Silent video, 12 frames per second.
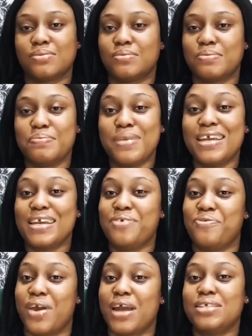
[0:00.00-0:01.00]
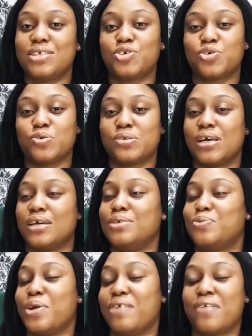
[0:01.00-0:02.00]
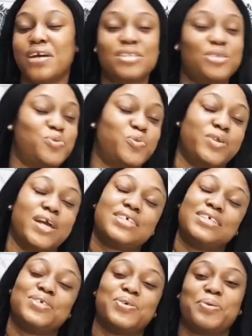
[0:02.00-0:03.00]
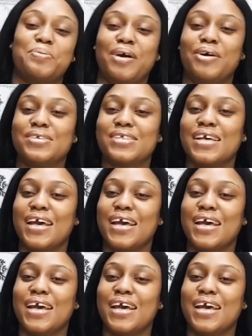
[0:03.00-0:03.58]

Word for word: mainly reality shows and whatever it is we could actually talk about.